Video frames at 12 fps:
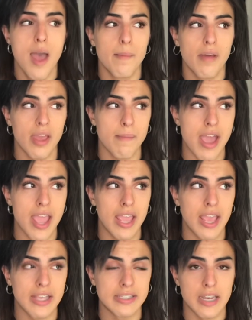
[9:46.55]
But, like, my
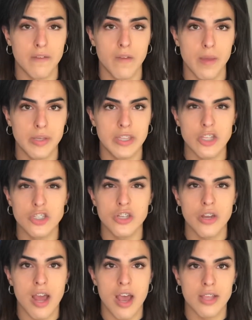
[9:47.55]
extended family, they just
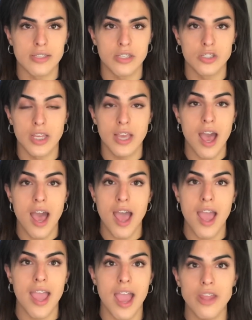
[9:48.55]
don't ask. They're just like,
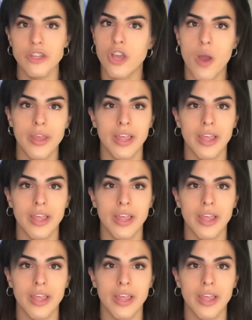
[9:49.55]
hi, how are you going?